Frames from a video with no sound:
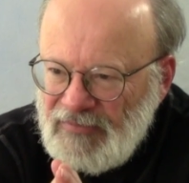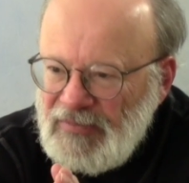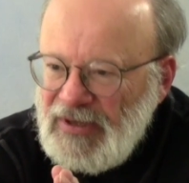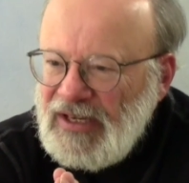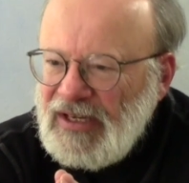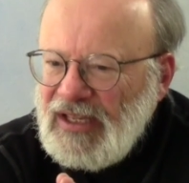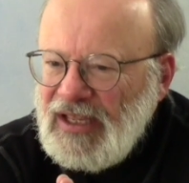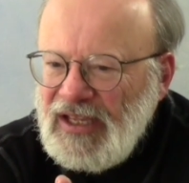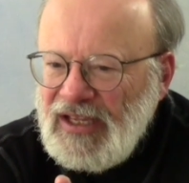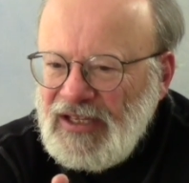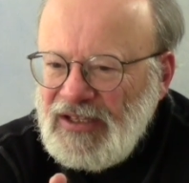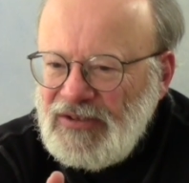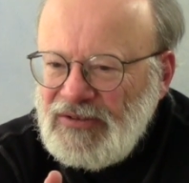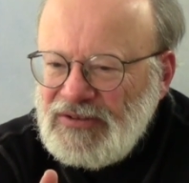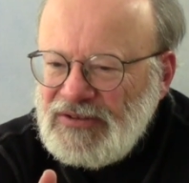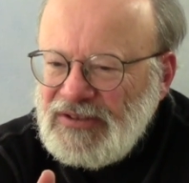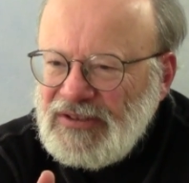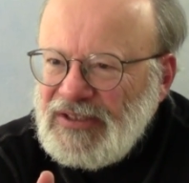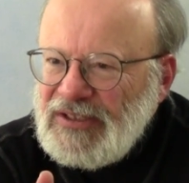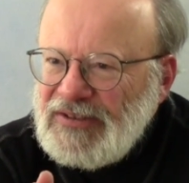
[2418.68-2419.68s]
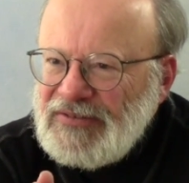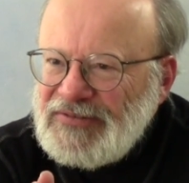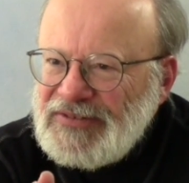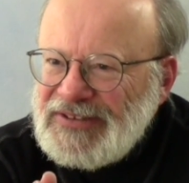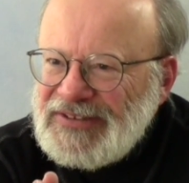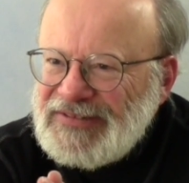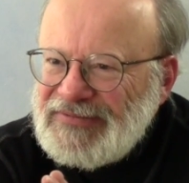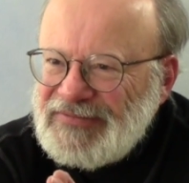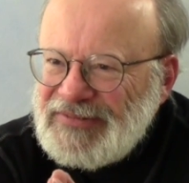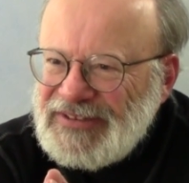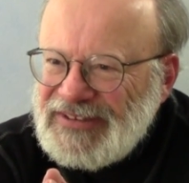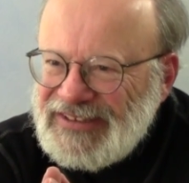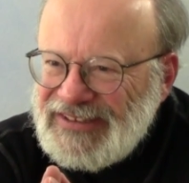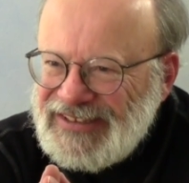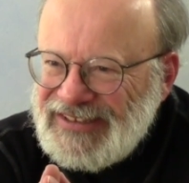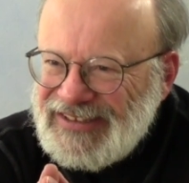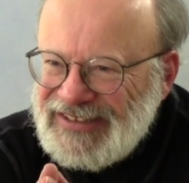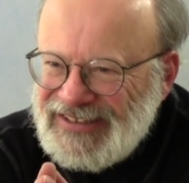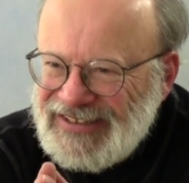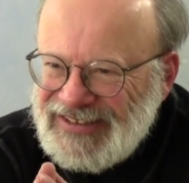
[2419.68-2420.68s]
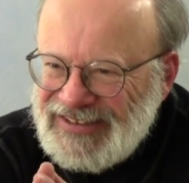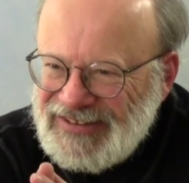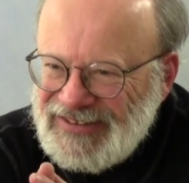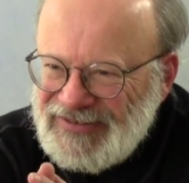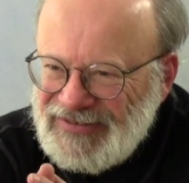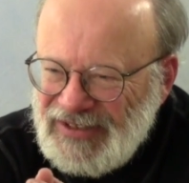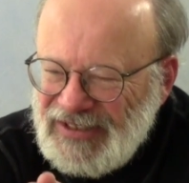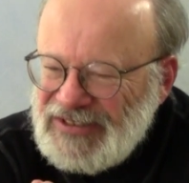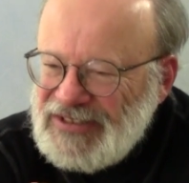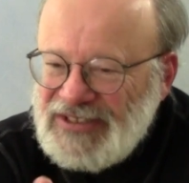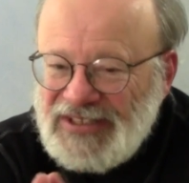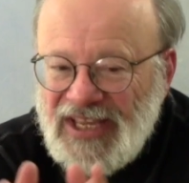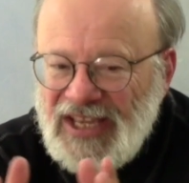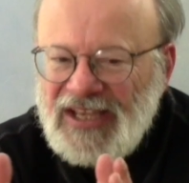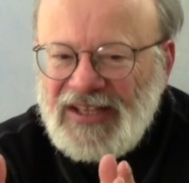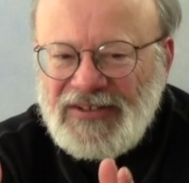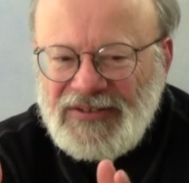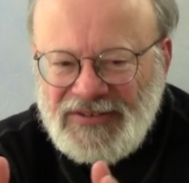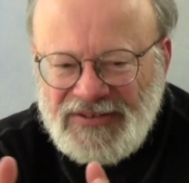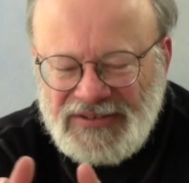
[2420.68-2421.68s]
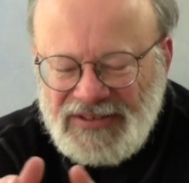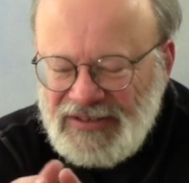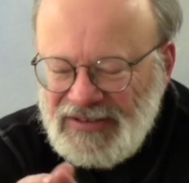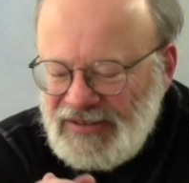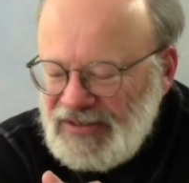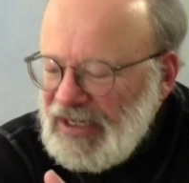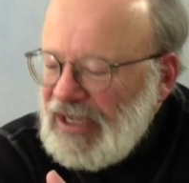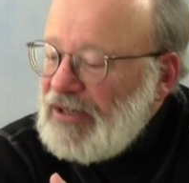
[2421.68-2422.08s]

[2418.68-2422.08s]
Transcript: Medicaid used to cover it, but we had scandals.